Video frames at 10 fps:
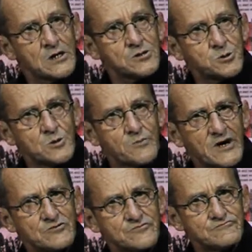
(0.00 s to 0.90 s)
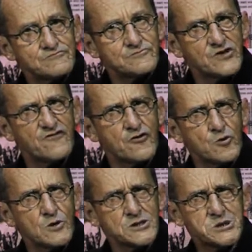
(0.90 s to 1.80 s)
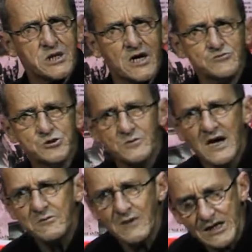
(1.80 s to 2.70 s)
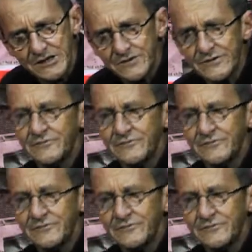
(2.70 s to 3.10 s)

talk about the four words that come to my mind